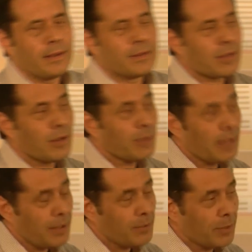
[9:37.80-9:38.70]

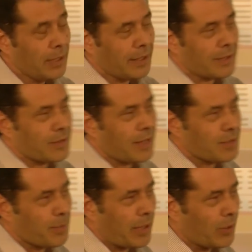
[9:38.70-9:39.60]
So really
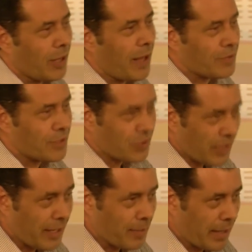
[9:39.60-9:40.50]
that's about all I have to
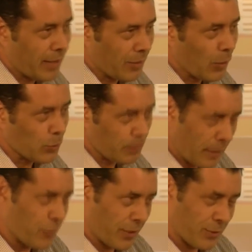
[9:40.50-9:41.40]
say about
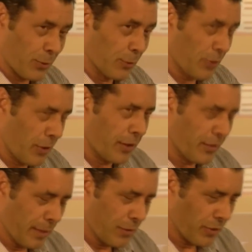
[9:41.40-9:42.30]
altmetrics or
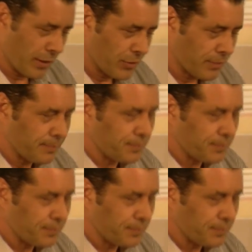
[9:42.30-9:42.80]
alternative metrics.